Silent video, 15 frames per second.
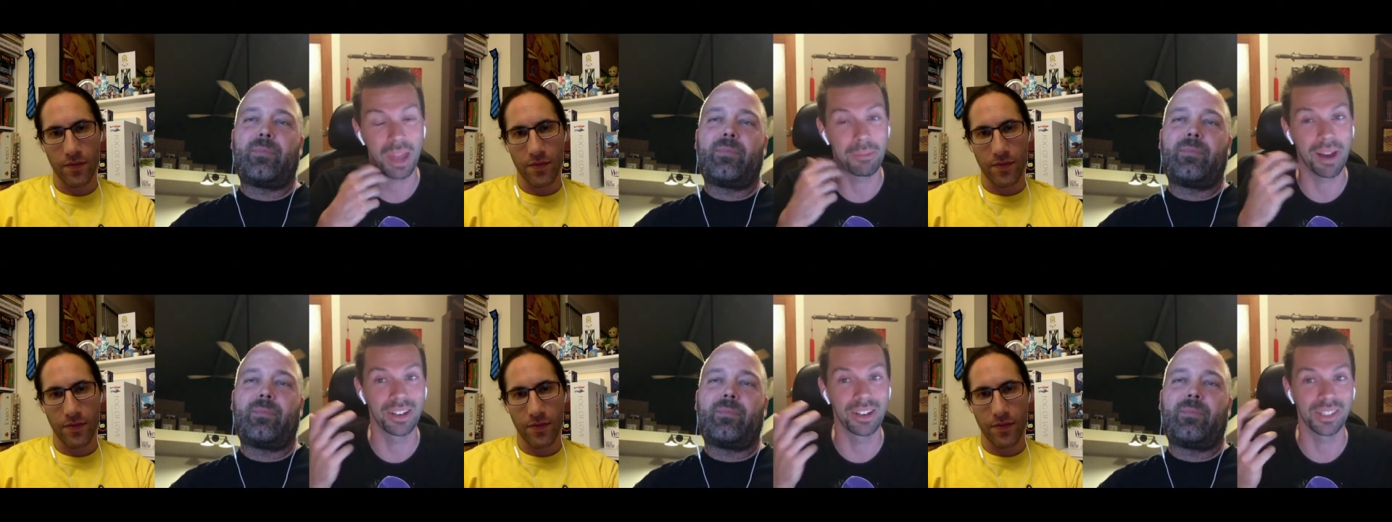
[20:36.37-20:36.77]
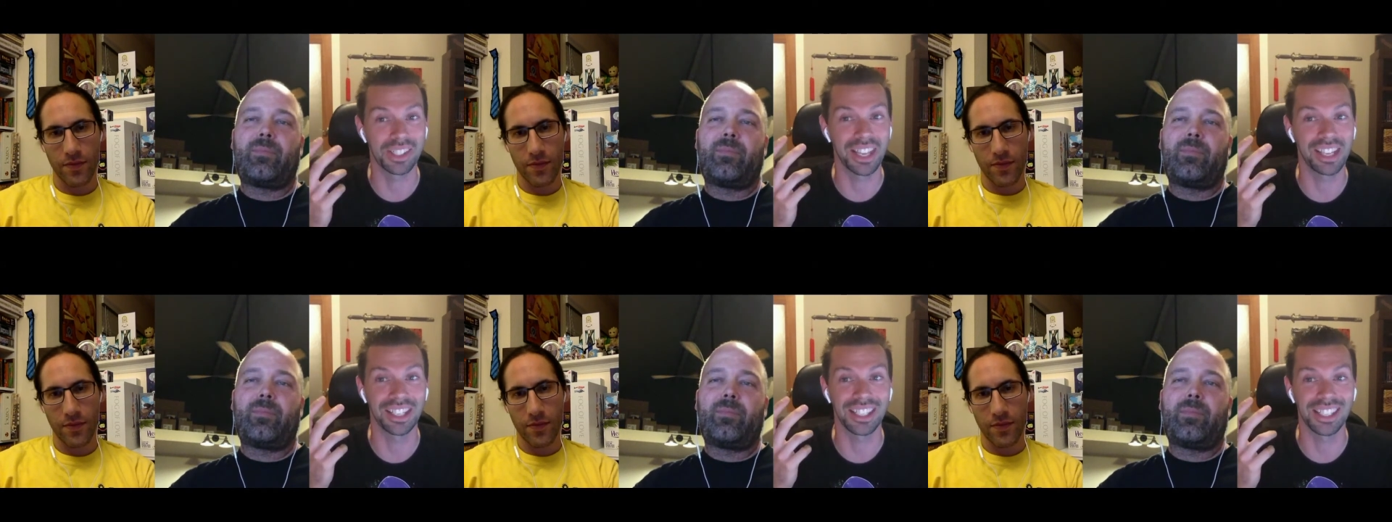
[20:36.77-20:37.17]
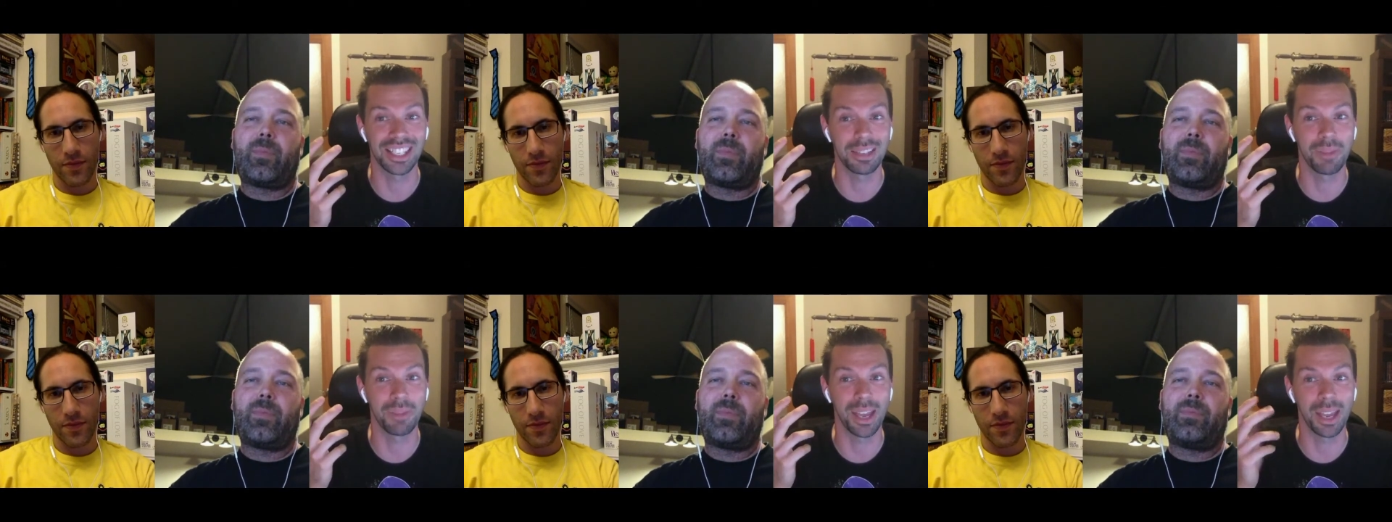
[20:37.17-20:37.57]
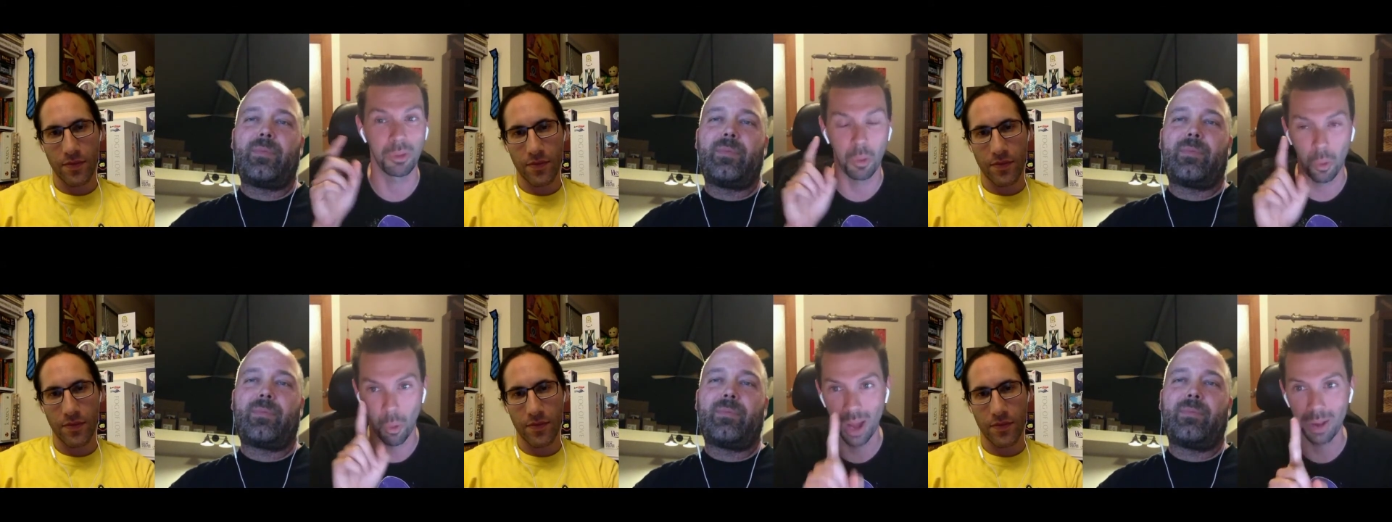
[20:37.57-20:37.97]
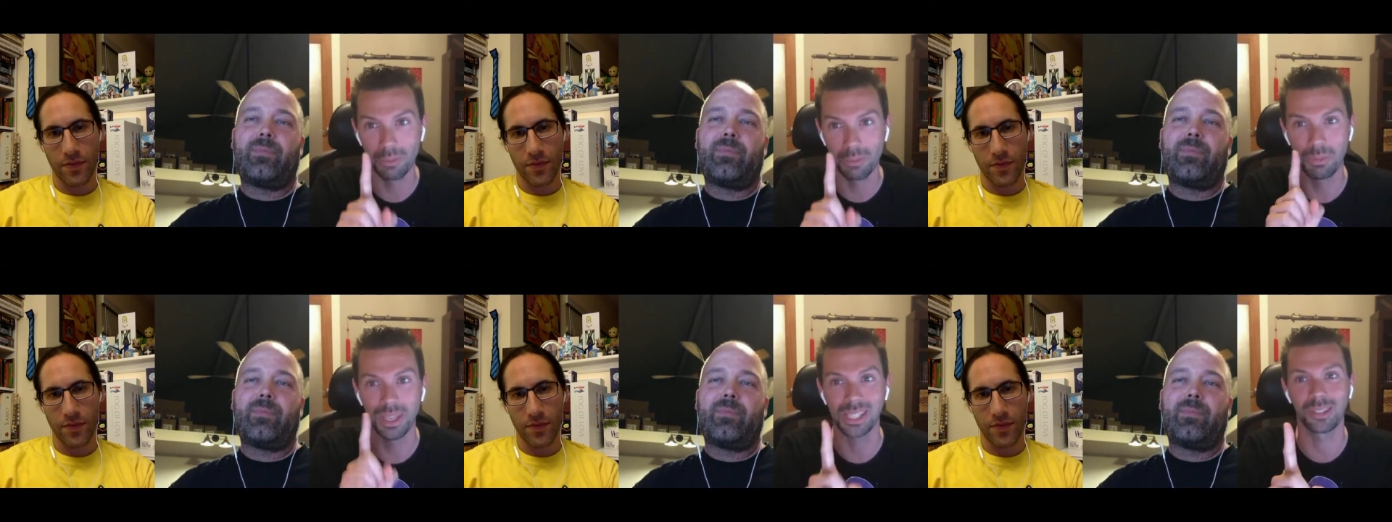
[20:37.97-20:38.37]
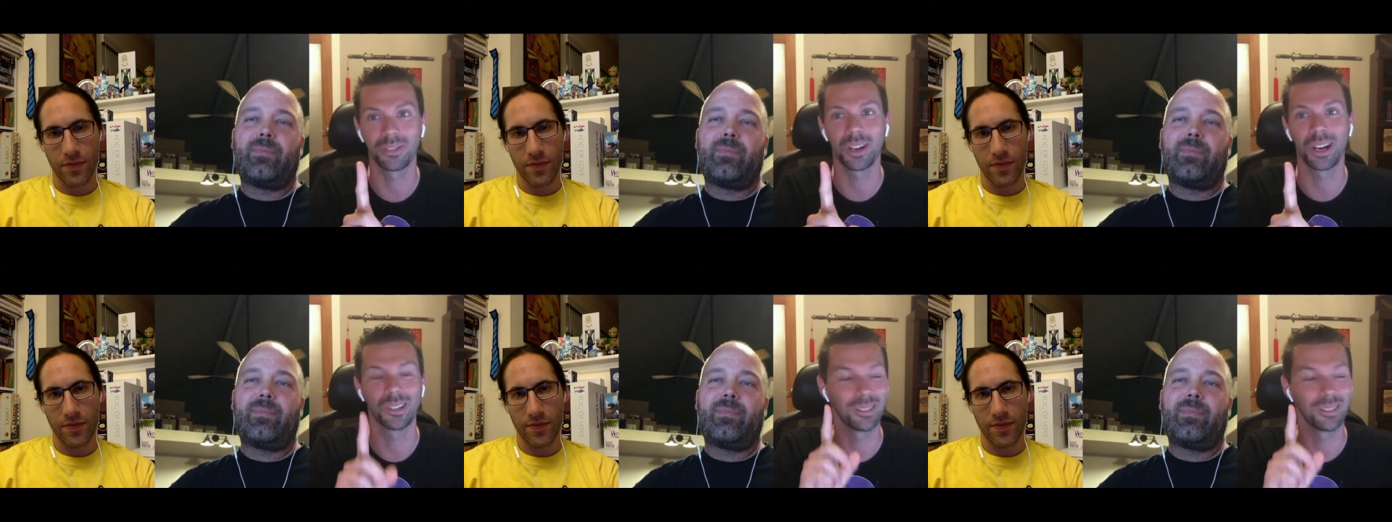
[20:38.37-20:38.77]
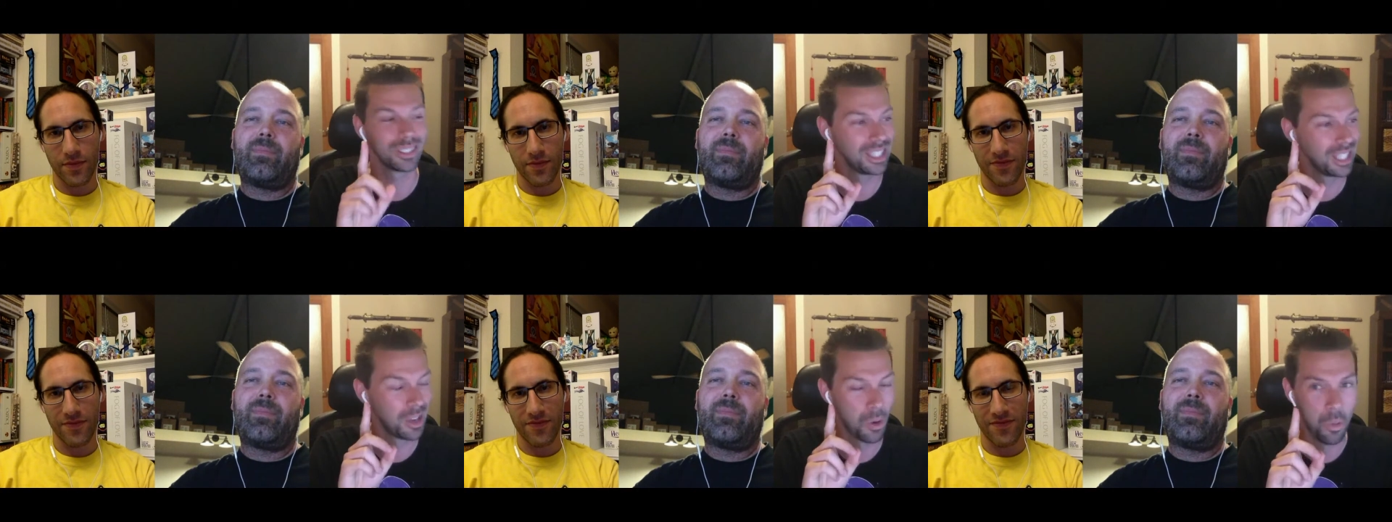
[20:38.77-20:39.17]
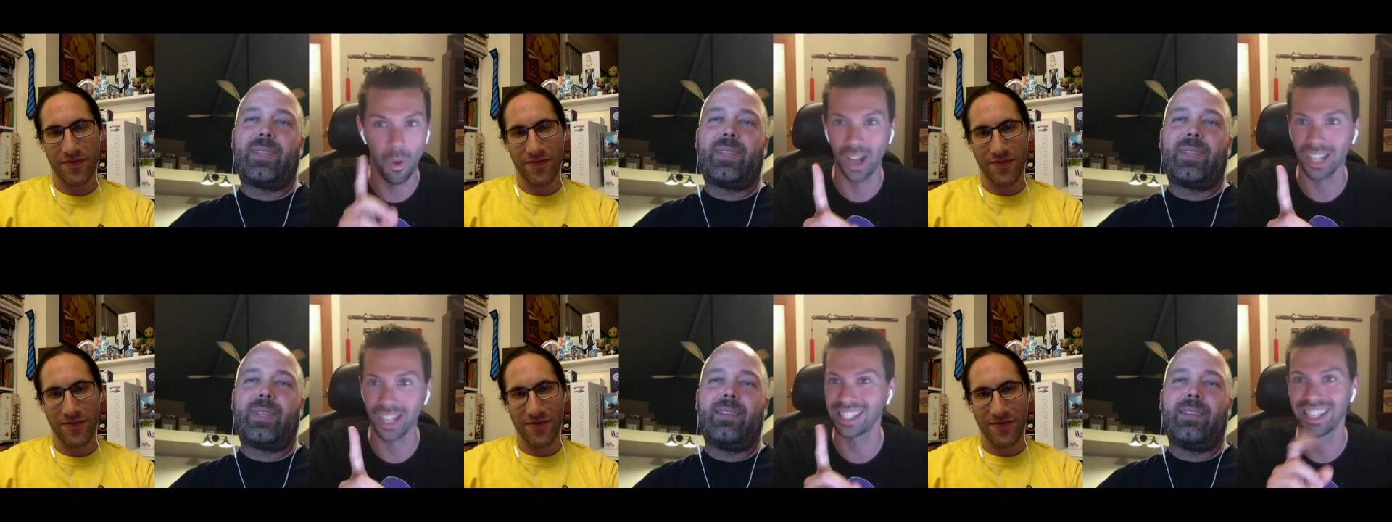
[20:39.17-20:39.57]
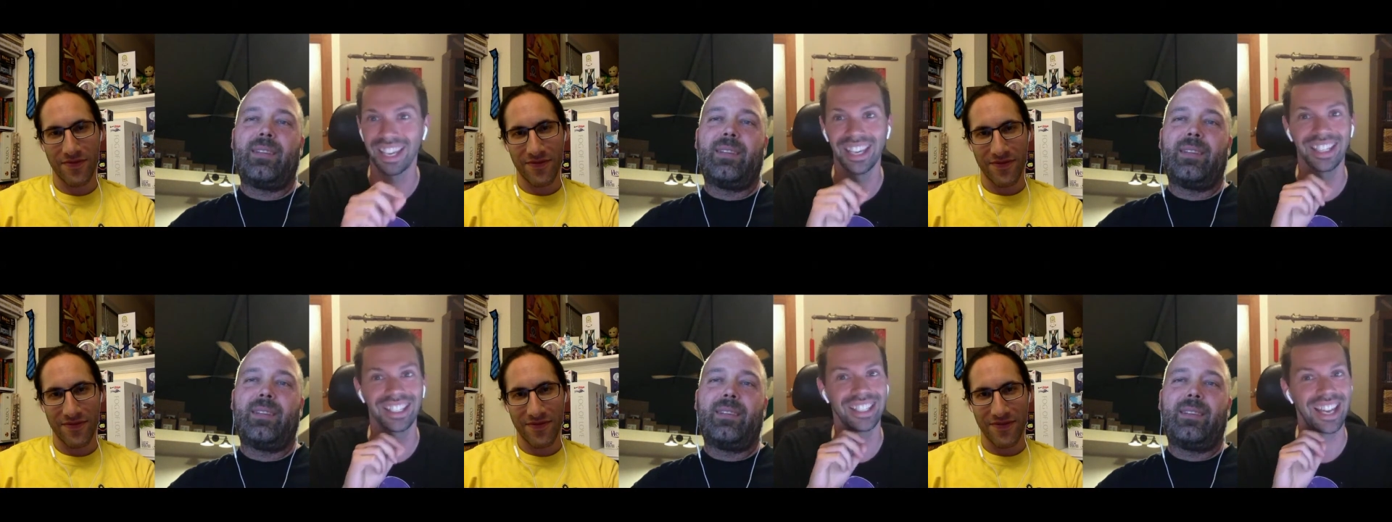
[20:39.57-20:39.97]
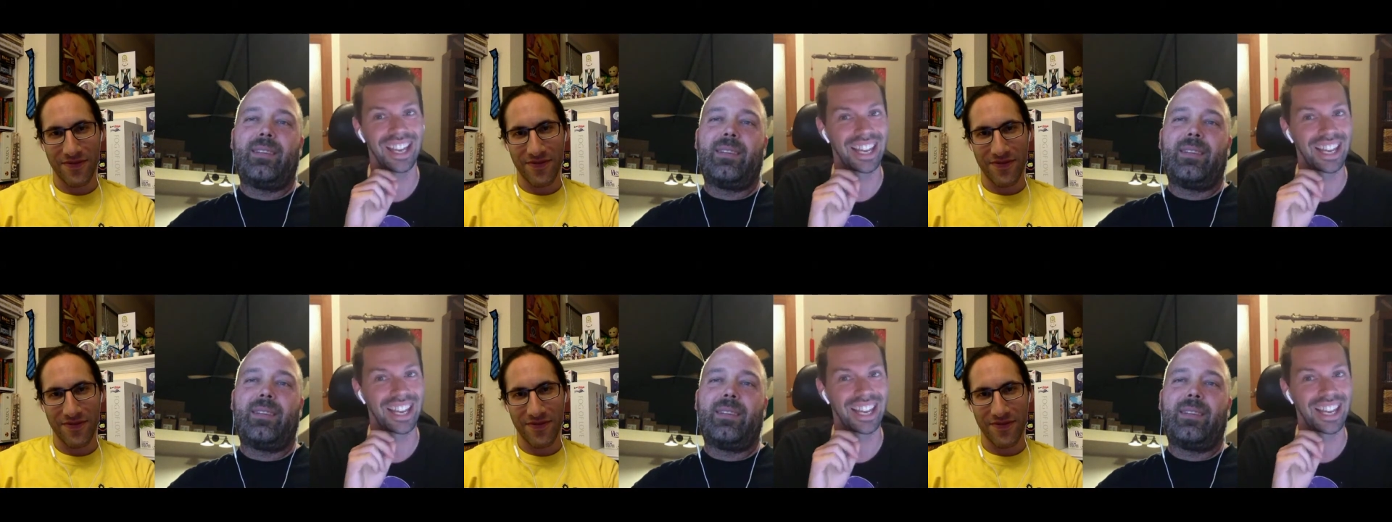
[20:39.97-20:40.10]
Speaker 1: and my understanding is he made one piece of art, one take,